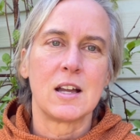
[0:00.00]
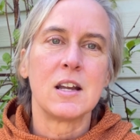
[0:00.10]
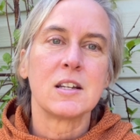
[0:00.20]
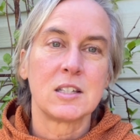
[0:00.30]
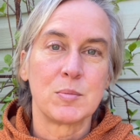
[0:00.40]

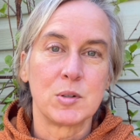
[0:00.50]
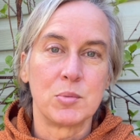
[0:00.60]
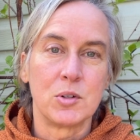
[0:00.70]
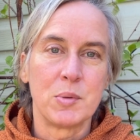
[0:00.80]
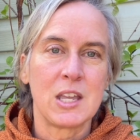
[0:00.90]

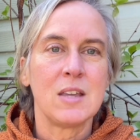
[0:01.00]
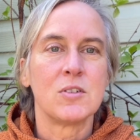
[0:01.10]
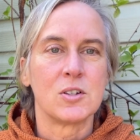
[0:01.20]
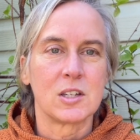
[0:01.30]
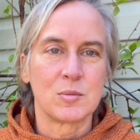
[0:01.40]
unacceptable
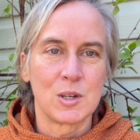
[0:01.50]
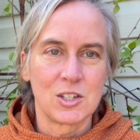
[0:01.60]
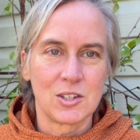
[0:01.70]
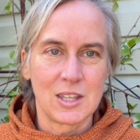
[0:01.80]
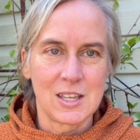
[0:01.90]
behaviors as
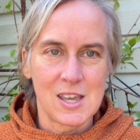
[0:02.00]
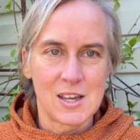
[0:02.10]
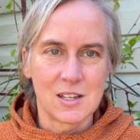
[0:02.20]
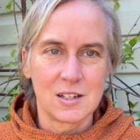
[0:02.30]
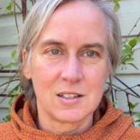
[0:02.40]
much as they
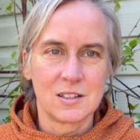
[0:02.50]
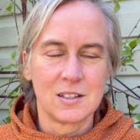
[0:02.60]
can.